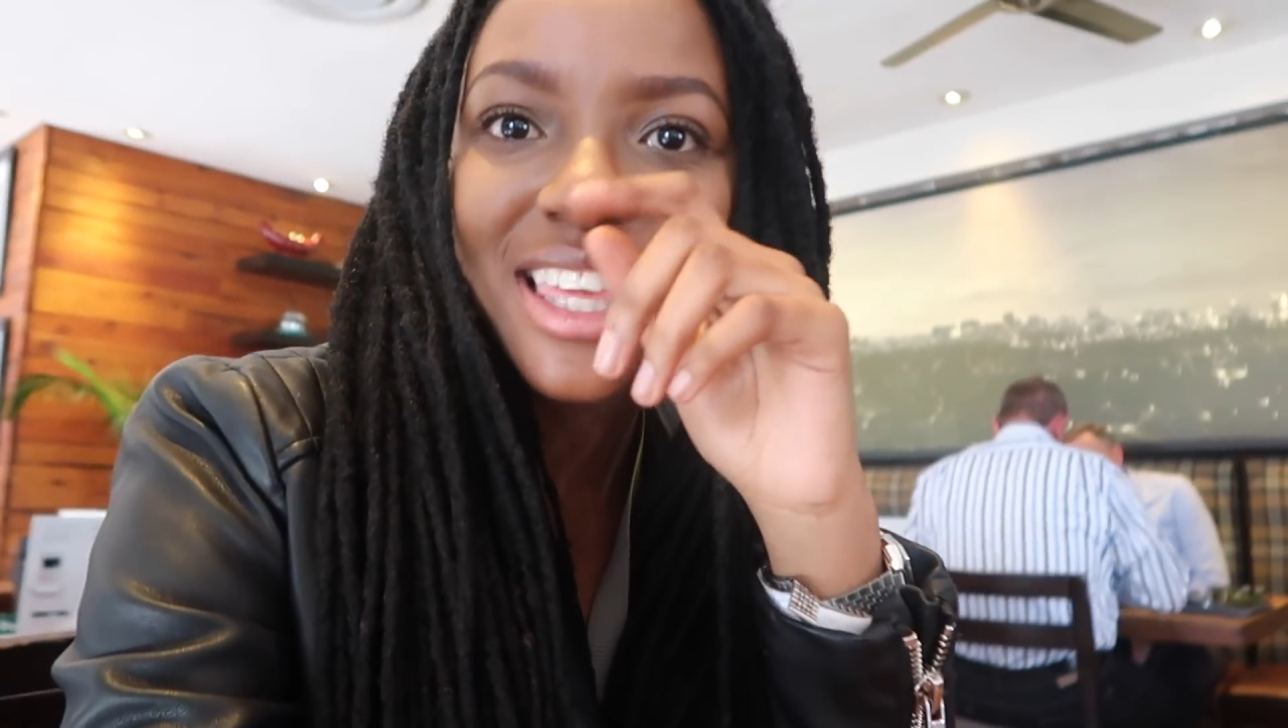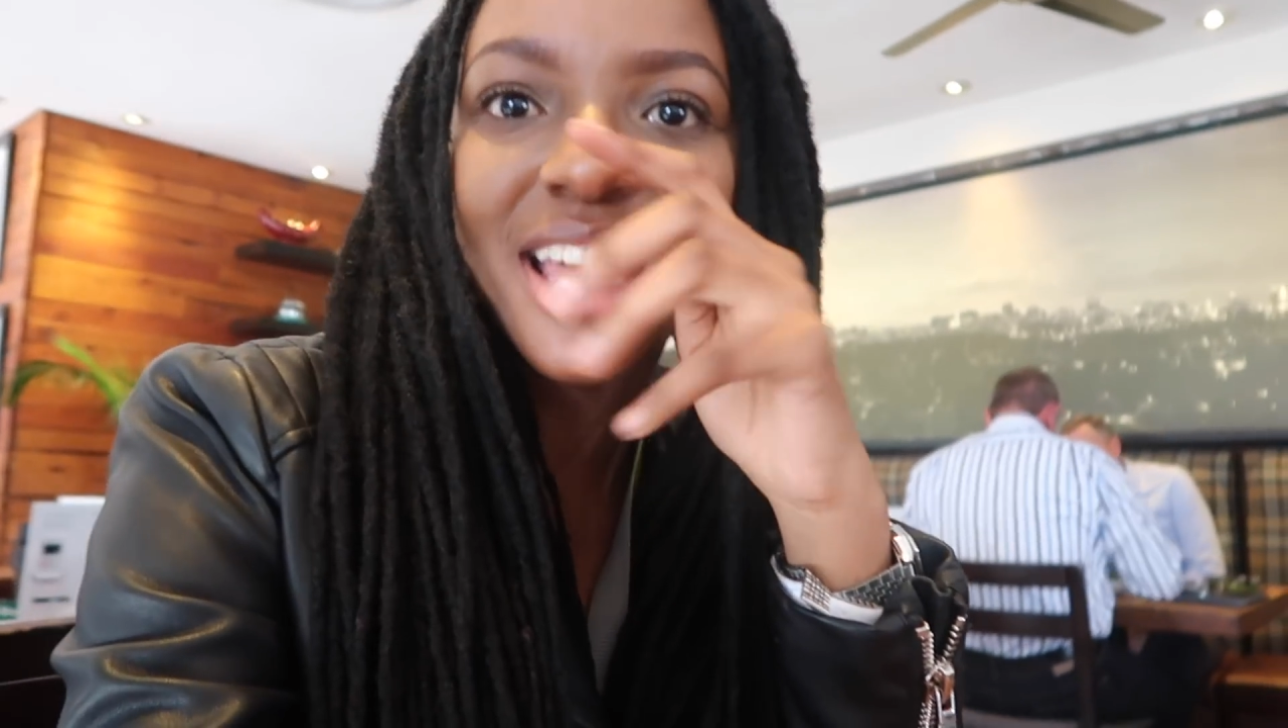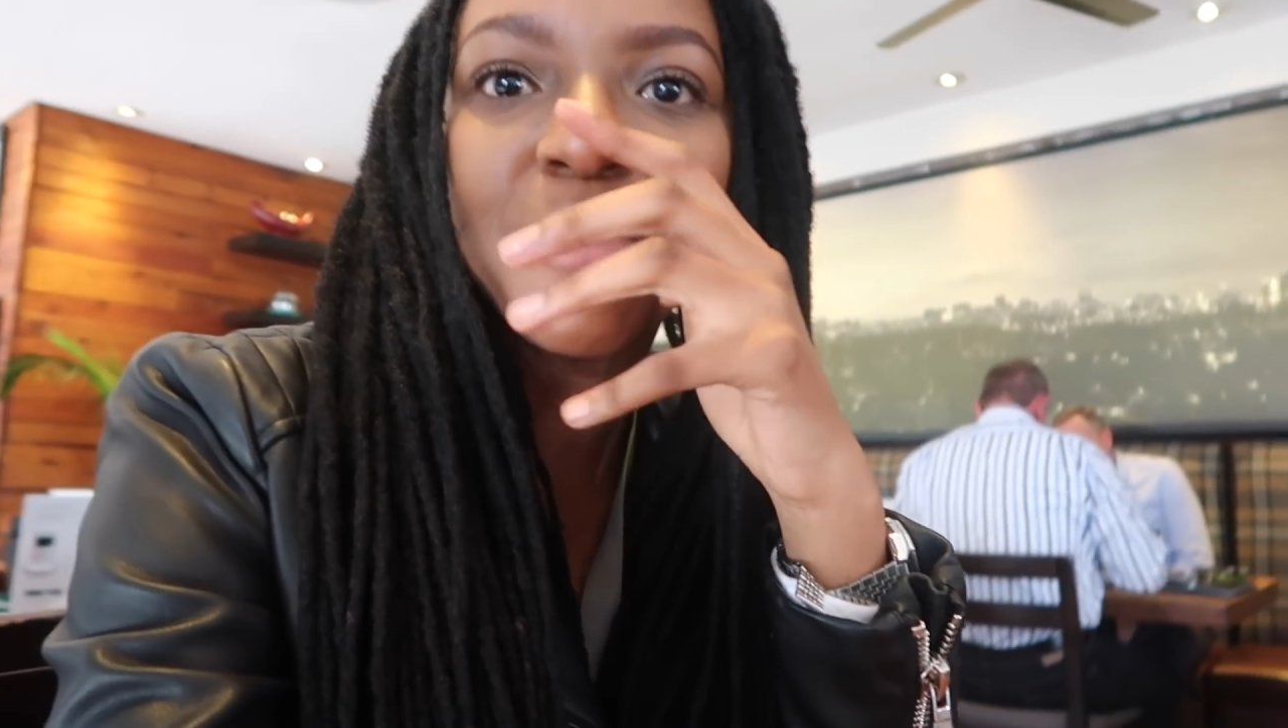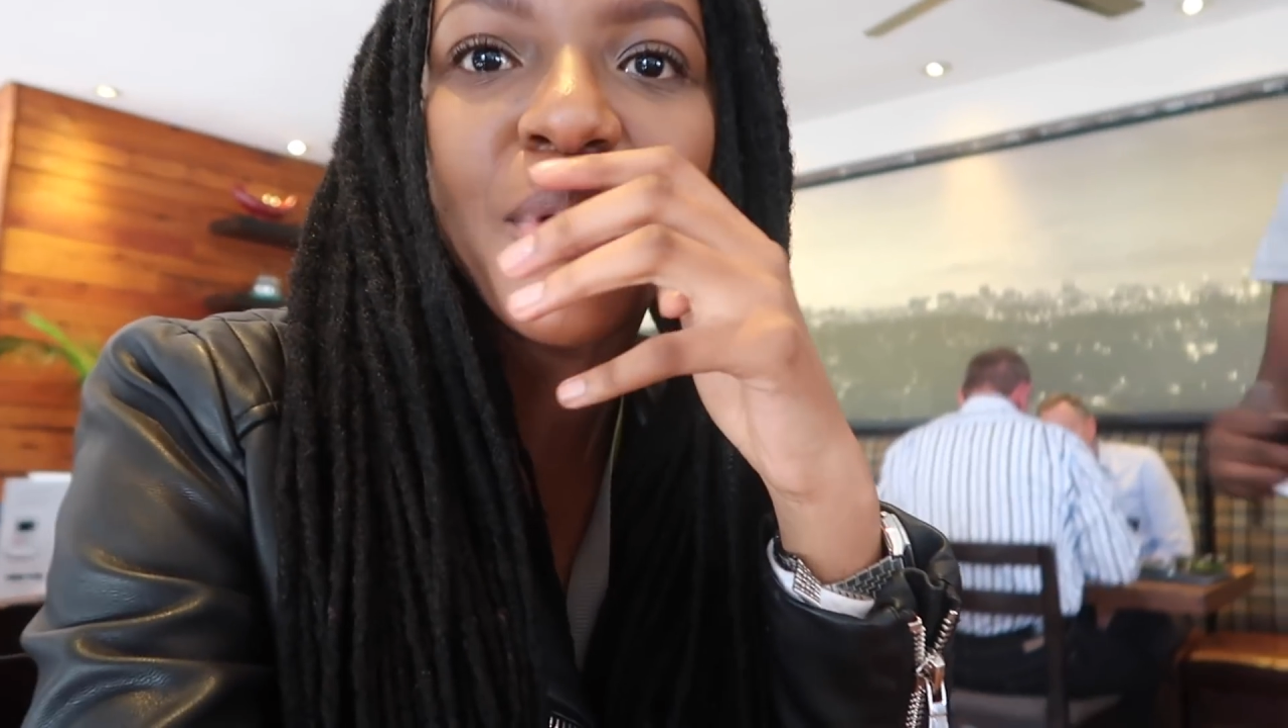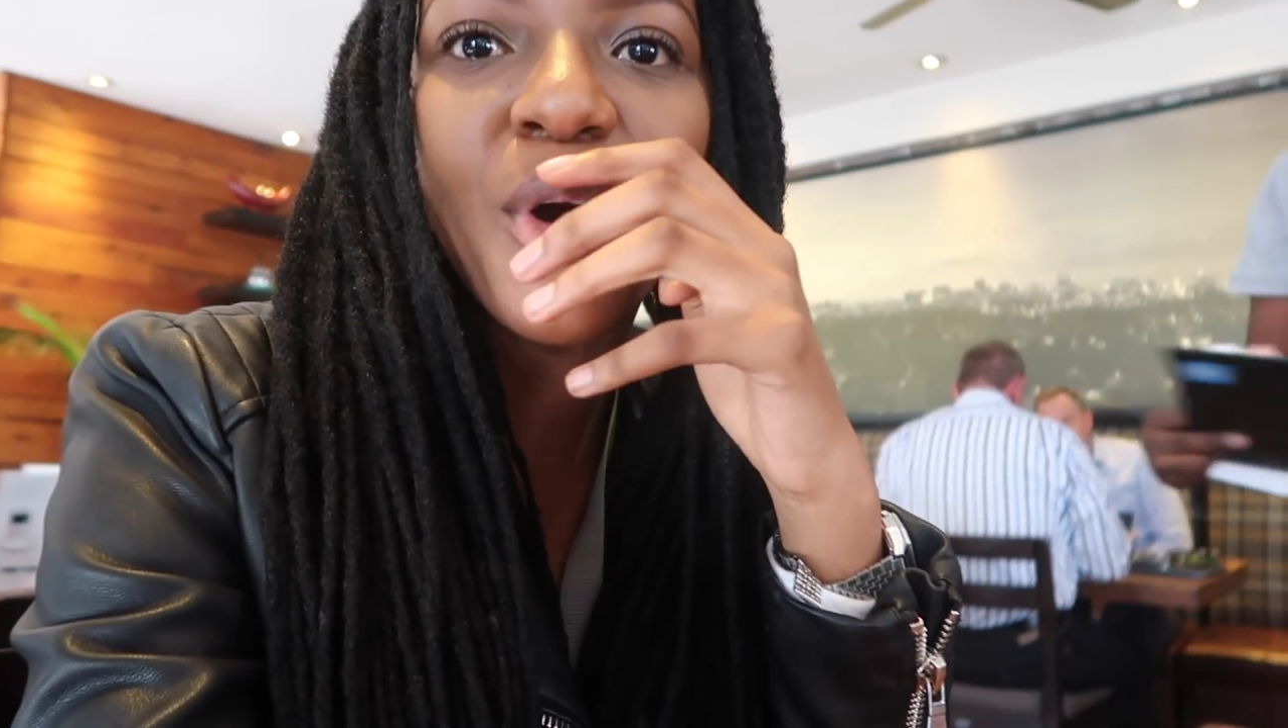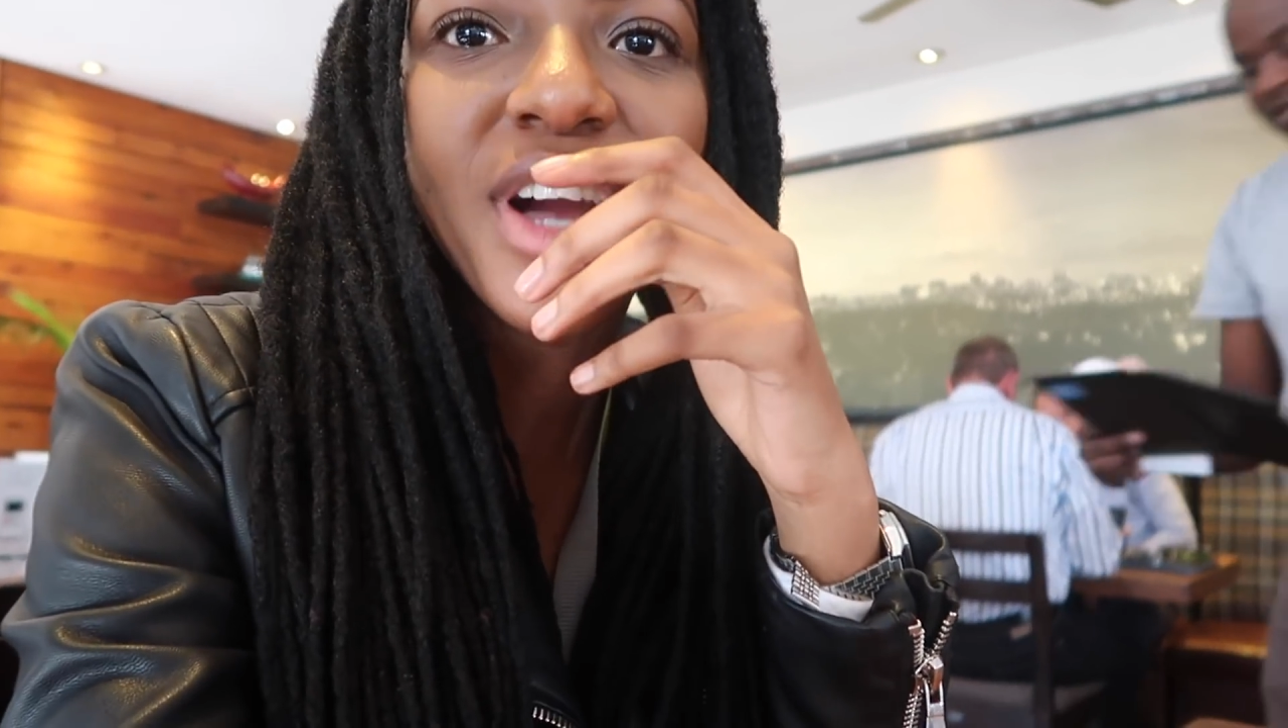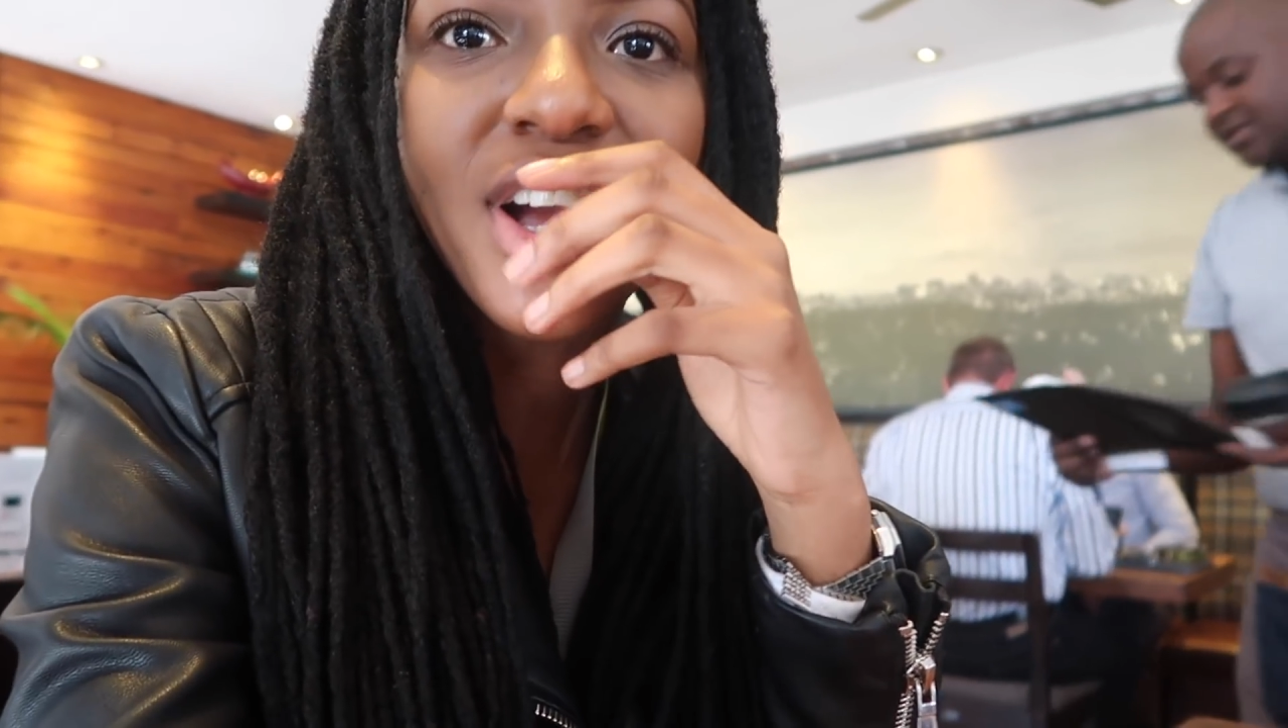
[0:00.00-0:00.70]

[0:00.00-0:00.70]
Kay broke a